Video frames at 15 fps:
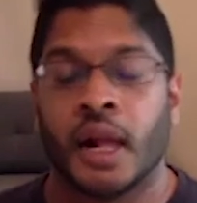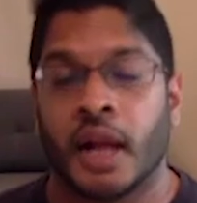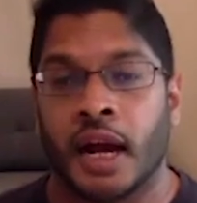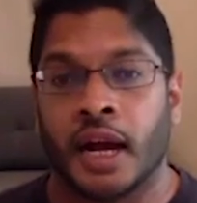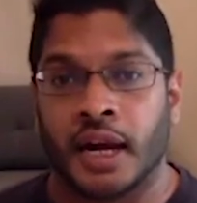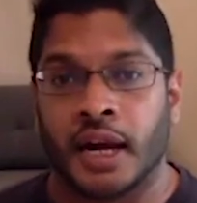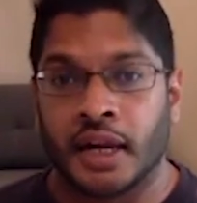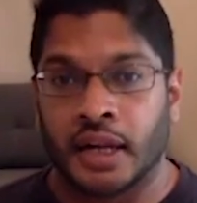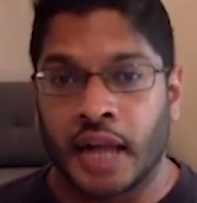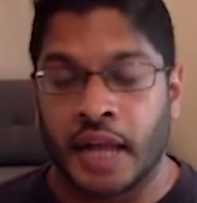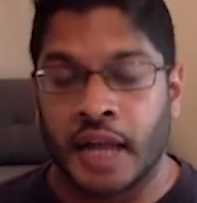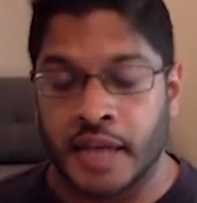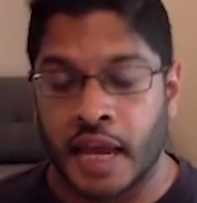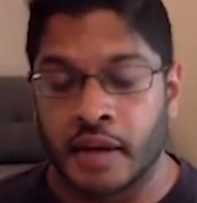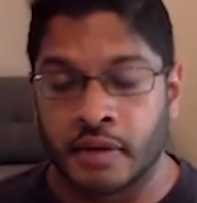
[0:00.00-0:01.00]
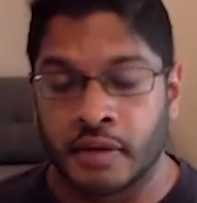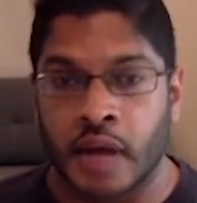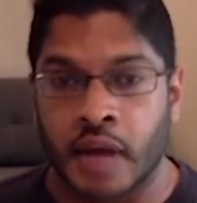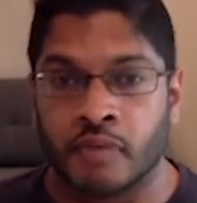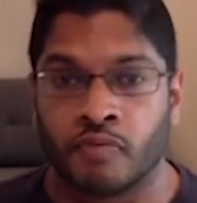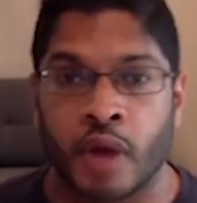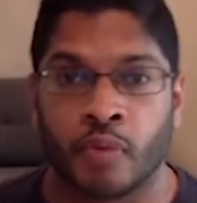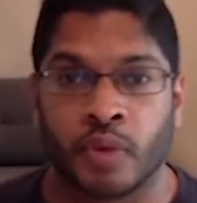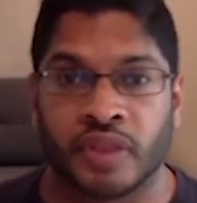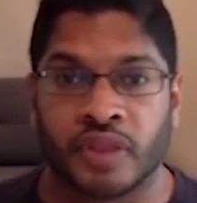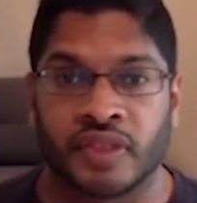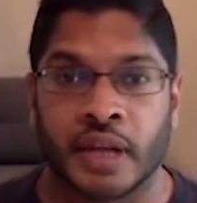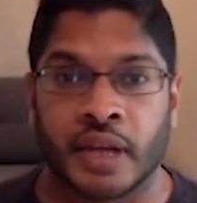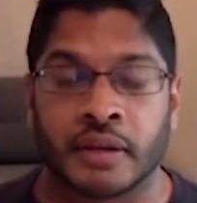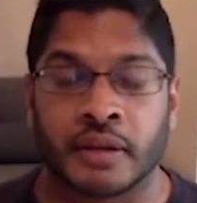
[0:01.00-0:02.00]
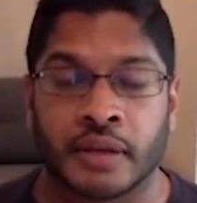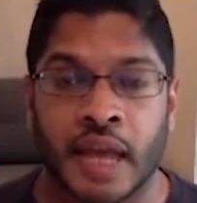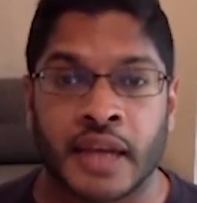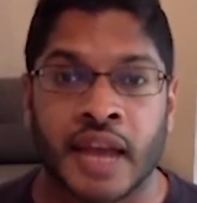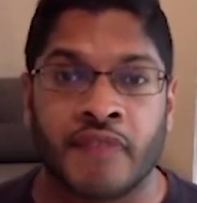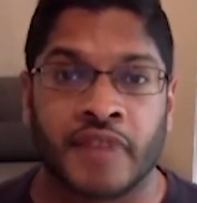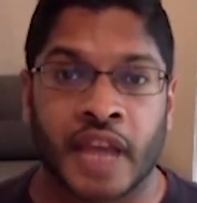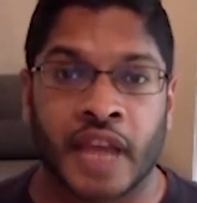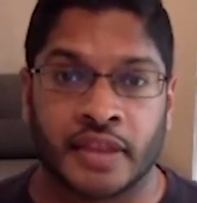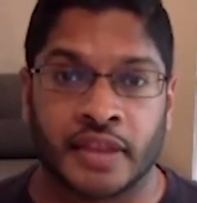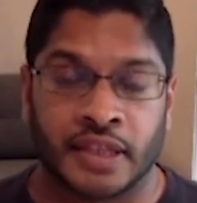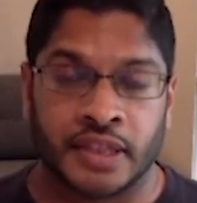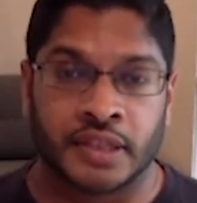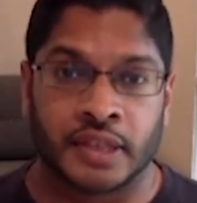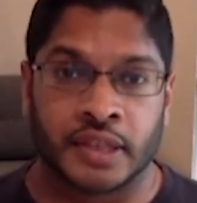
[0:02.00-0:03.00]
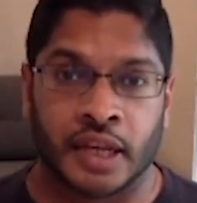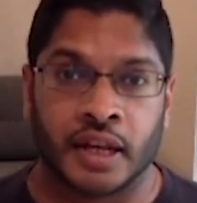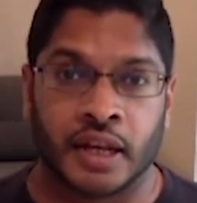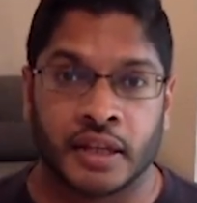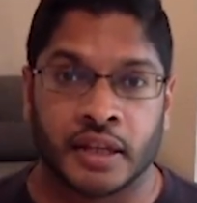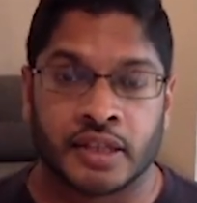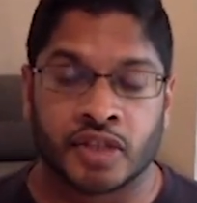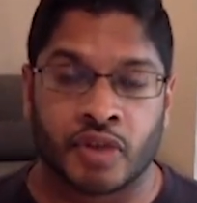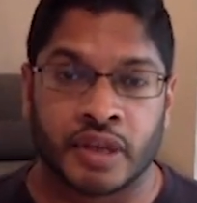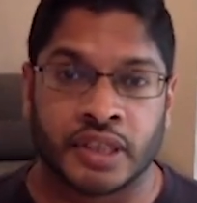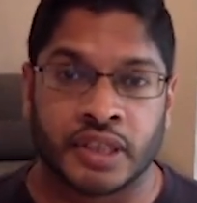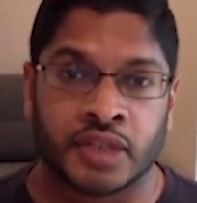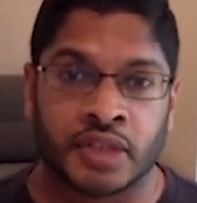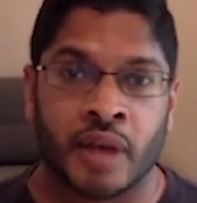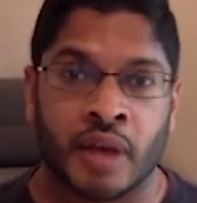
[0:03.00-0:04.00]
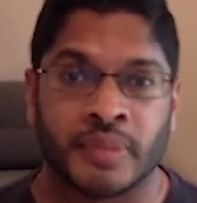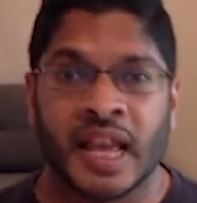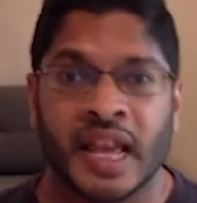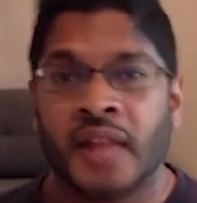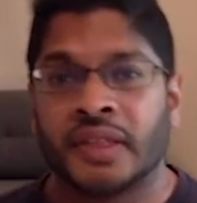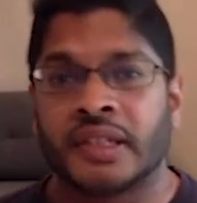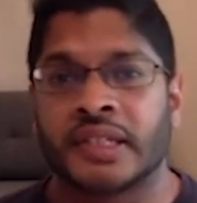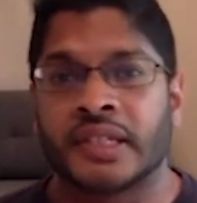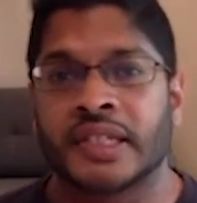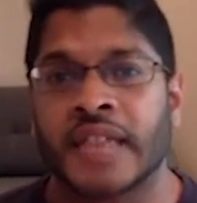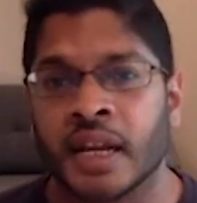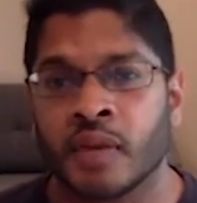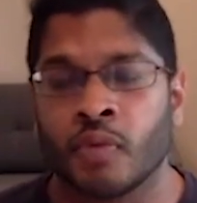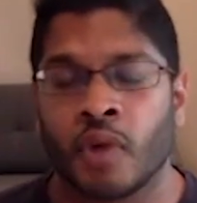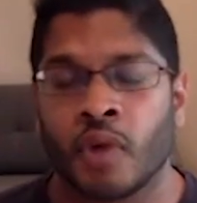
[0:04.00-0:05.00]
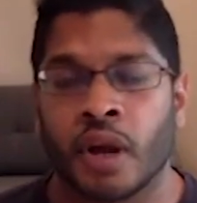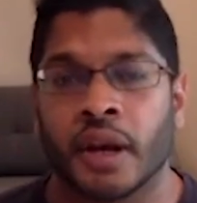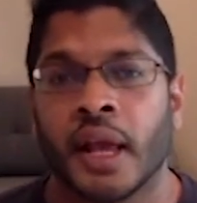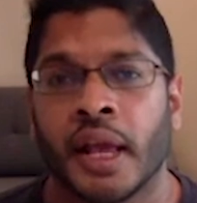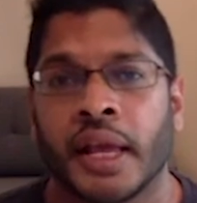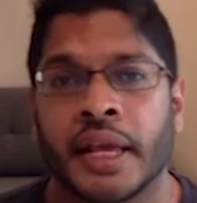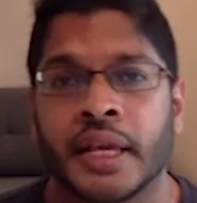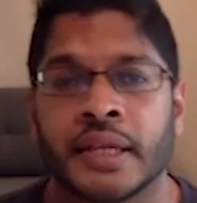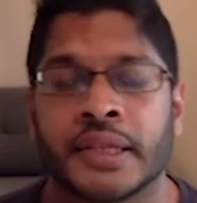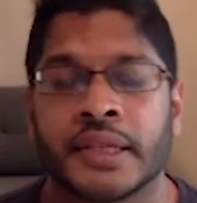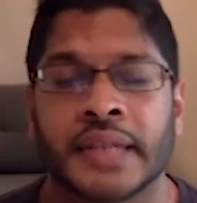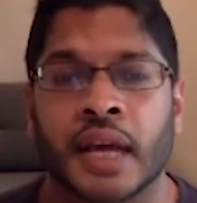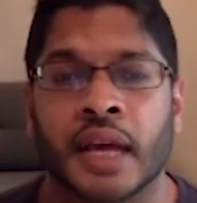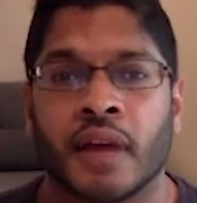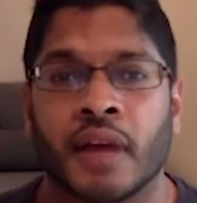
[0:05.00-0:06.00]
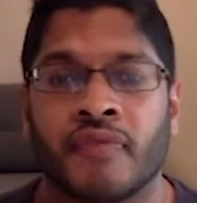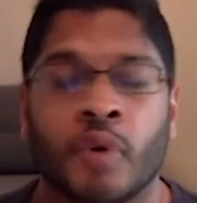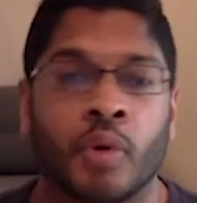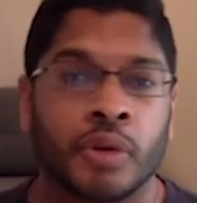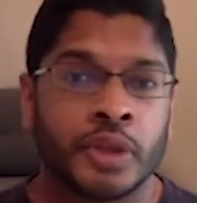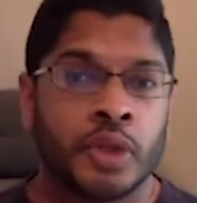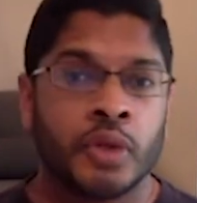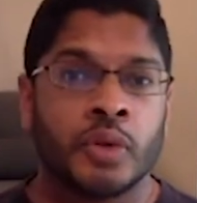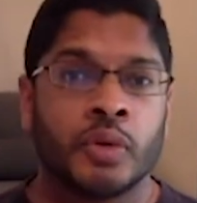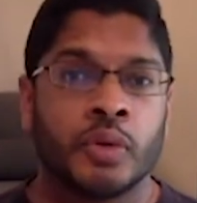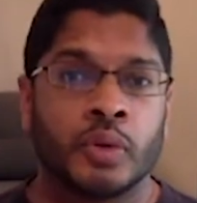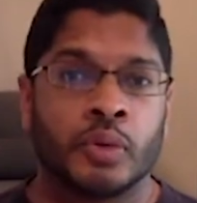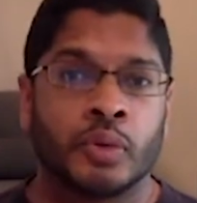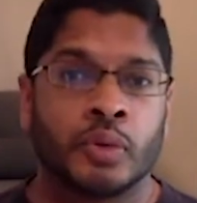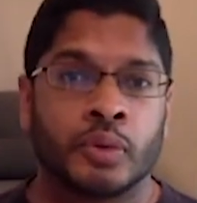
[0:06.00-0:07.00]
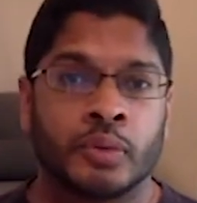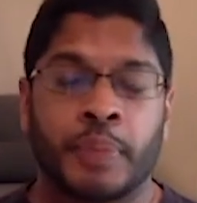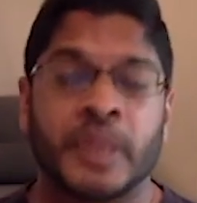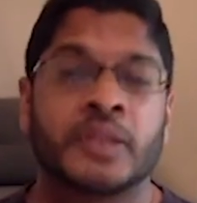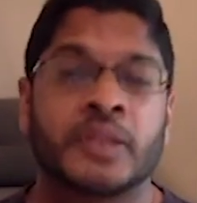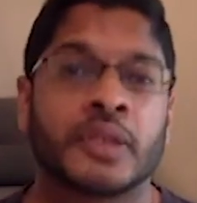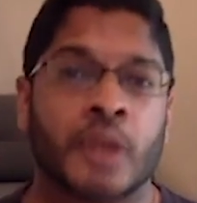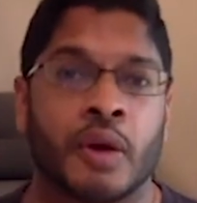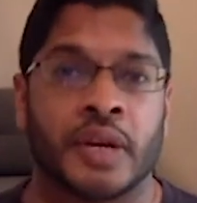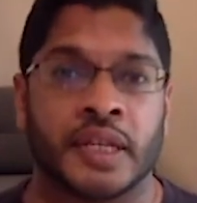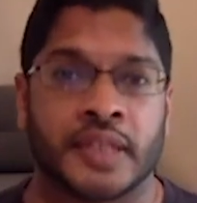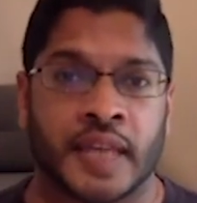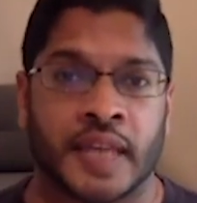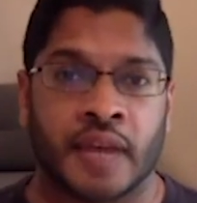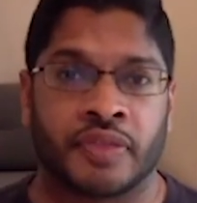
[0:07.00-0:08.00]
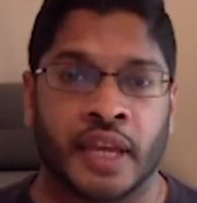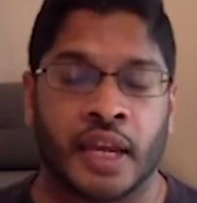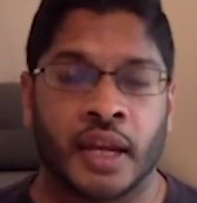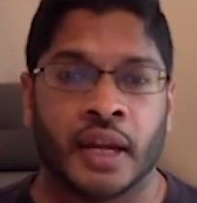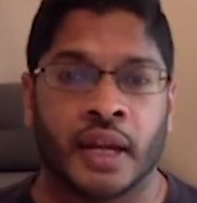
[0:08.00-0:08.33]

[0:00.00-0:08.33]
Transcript: And run with it and navigate these crazy times. The second one is for all you business owners out there.